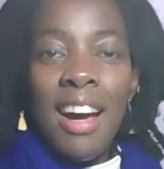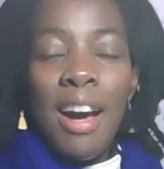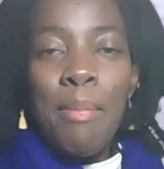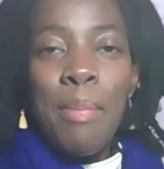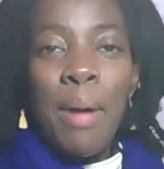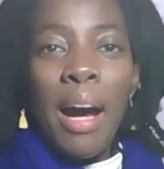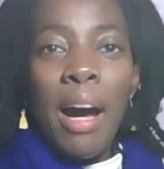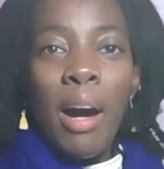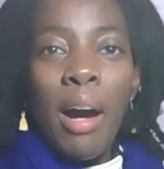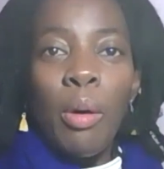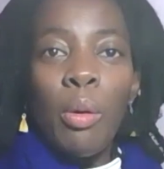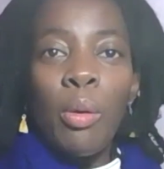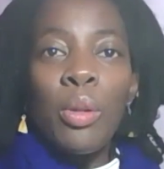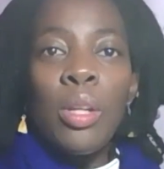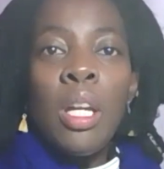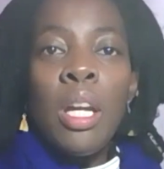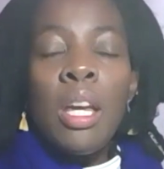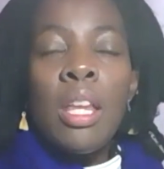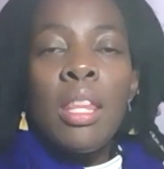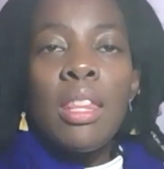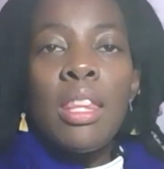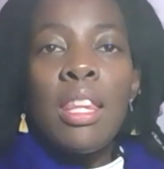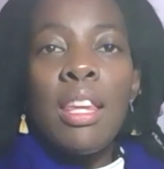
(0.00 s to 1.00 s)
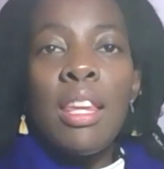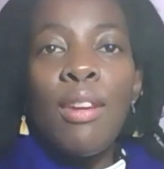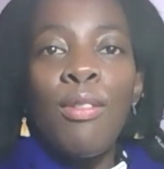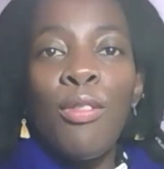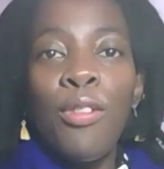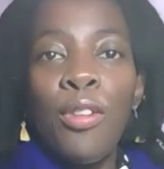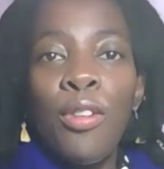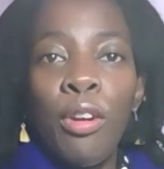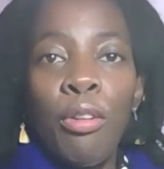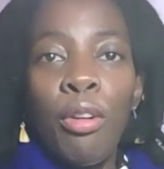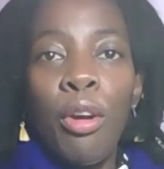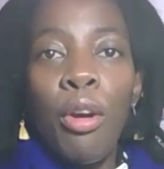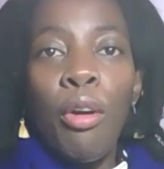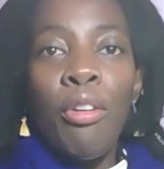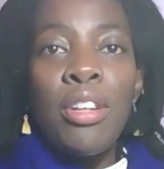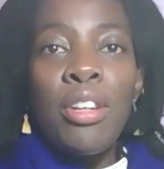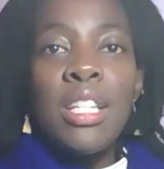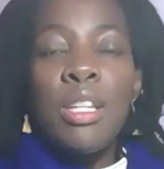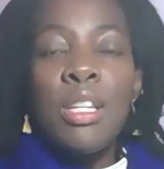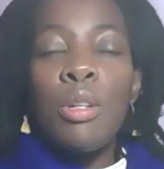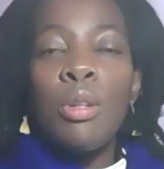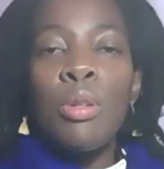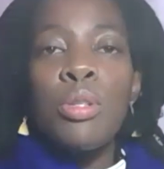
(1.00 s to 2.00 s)
about the
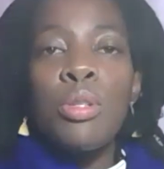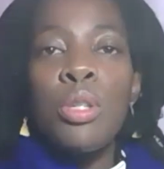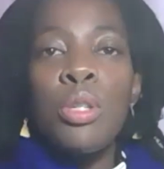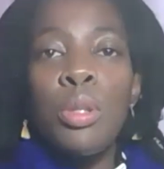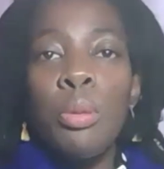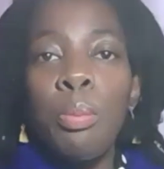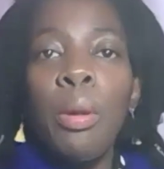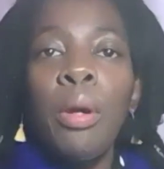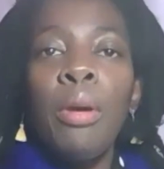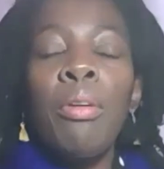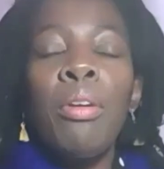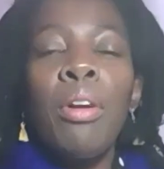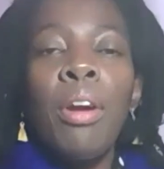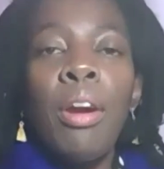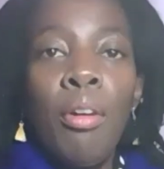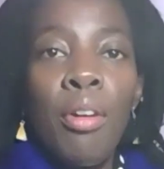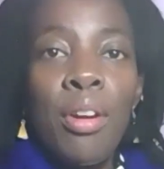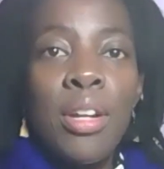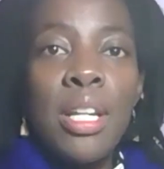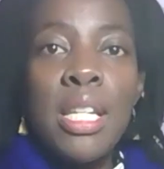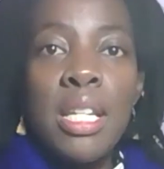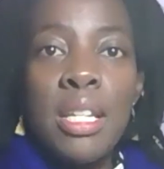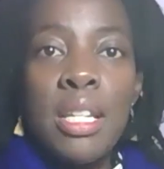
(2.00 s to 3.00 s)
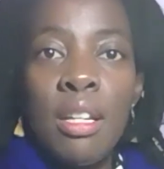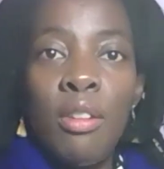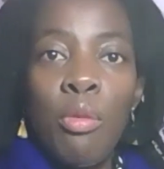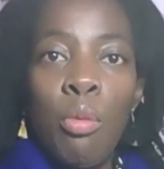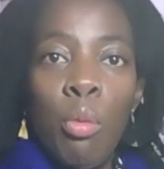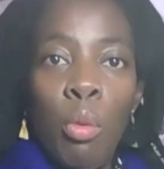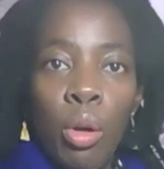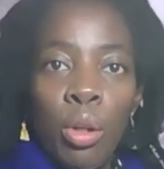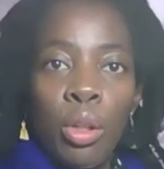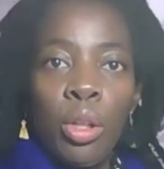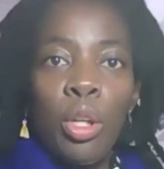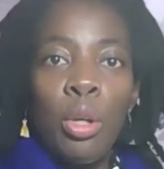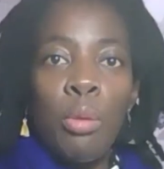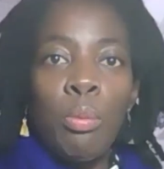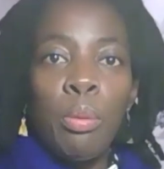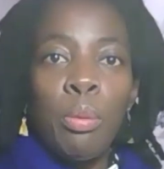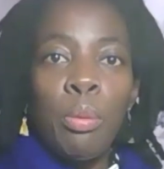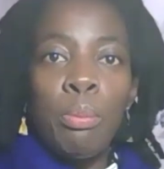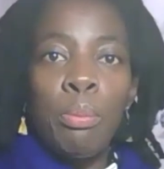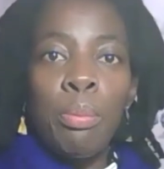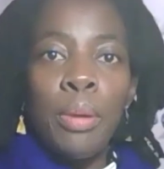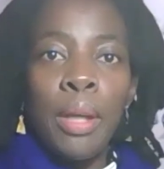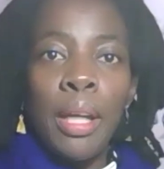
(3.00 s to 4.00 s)
inferiority or superiority of one
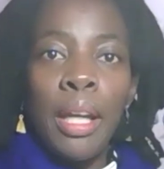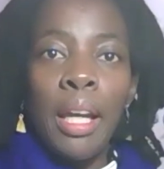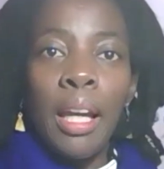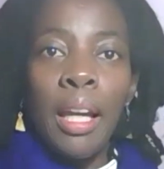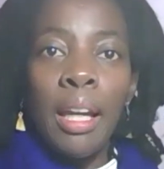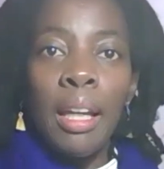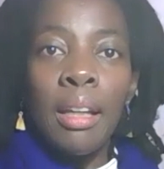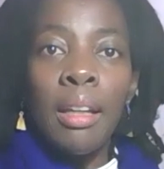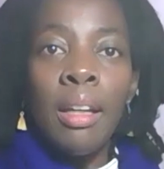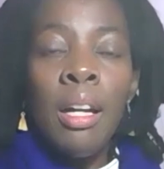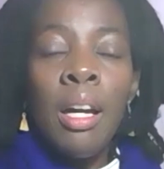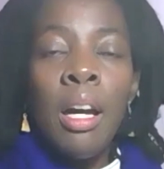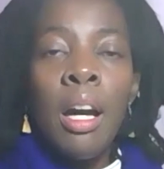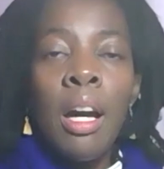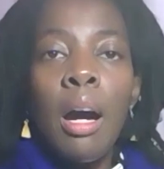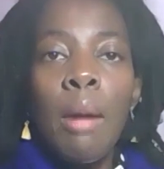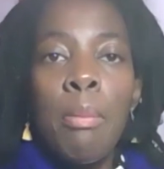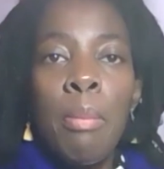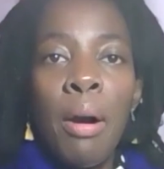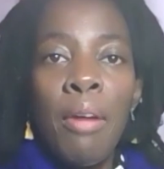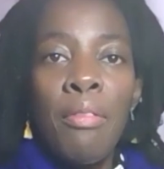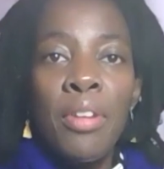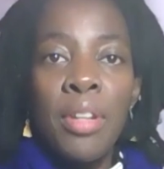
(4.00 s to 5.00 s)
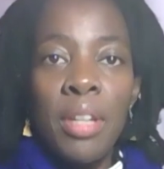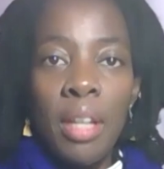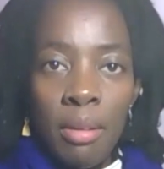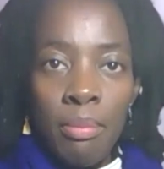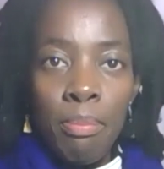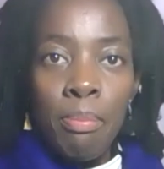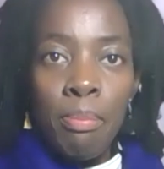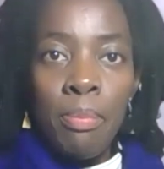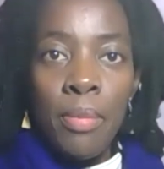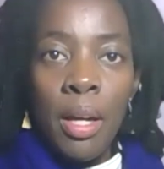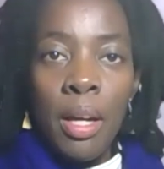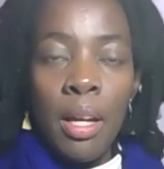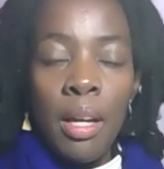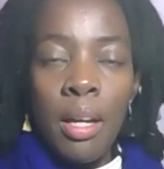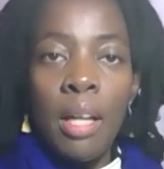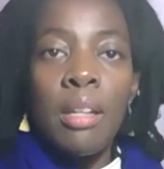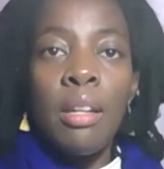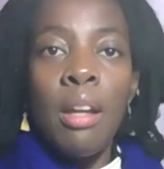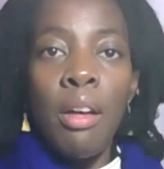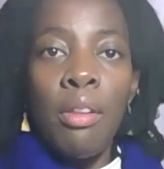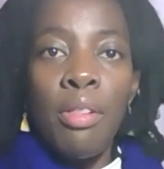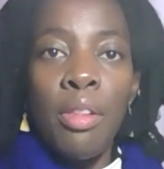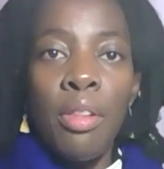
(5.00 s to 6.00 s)
human being above
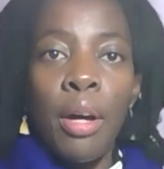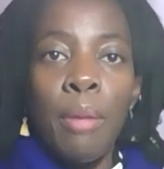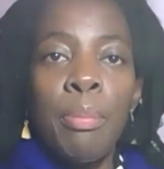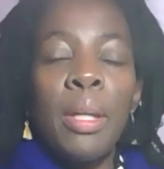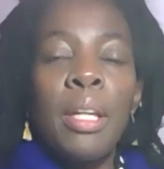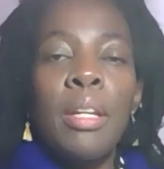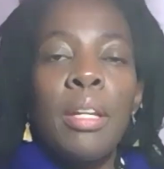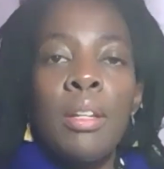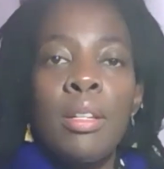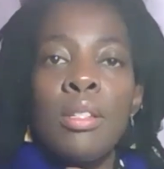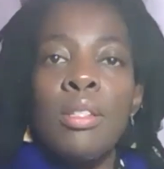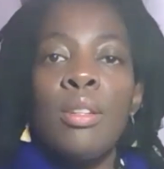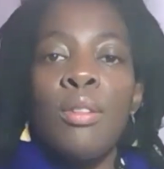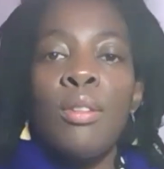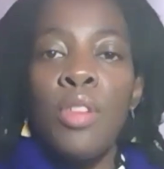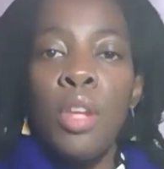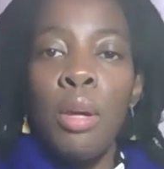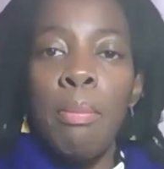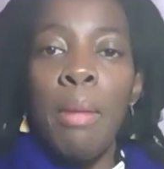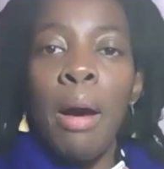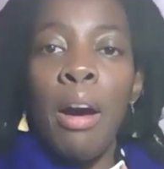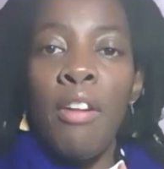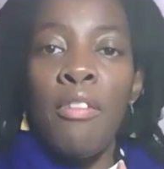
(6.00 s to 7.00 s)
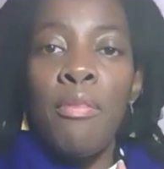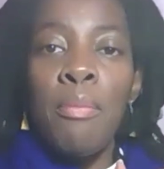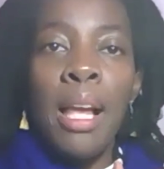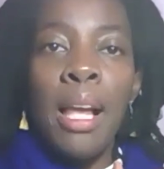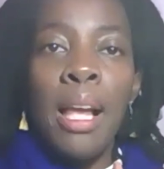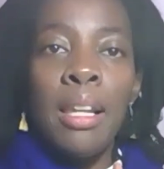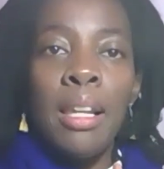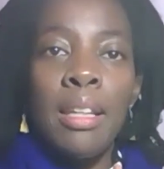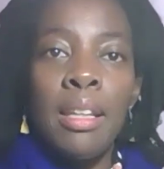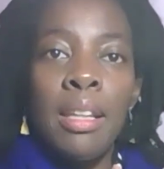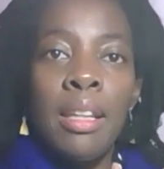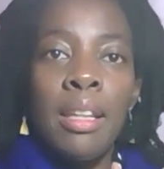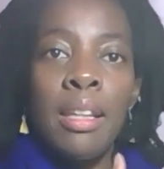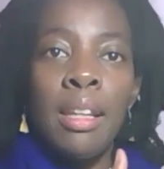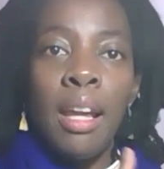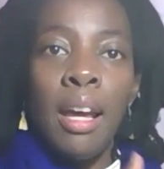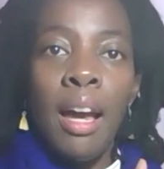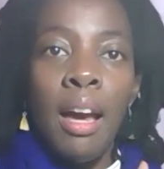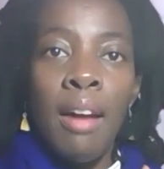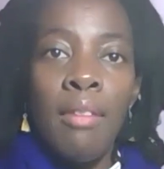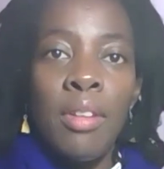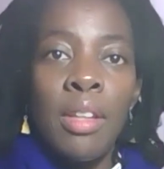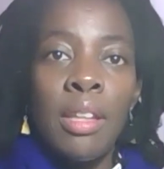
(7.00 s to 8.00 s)
another because of the amount of melanin
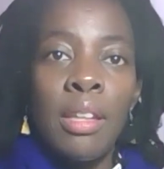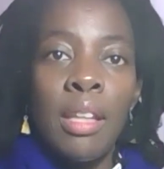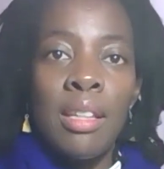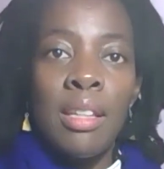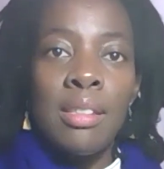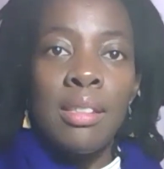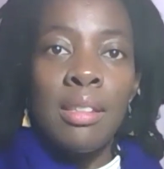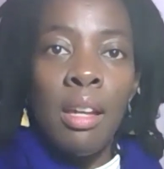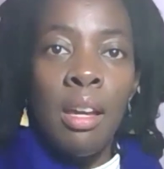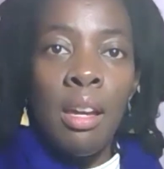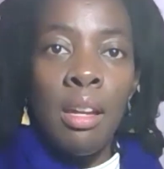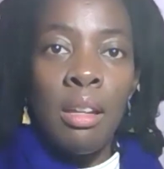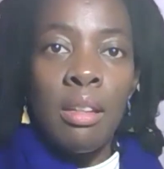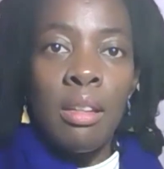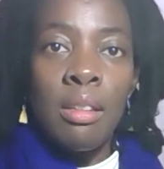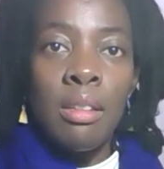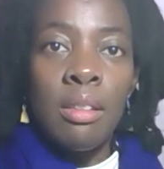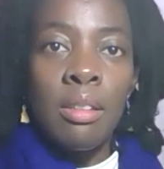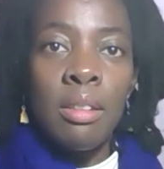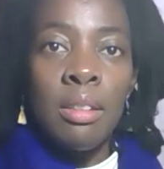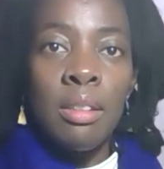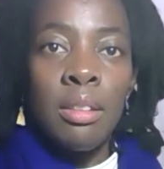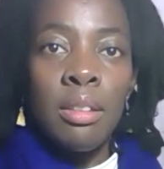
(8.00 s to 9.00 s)
they have in their skin?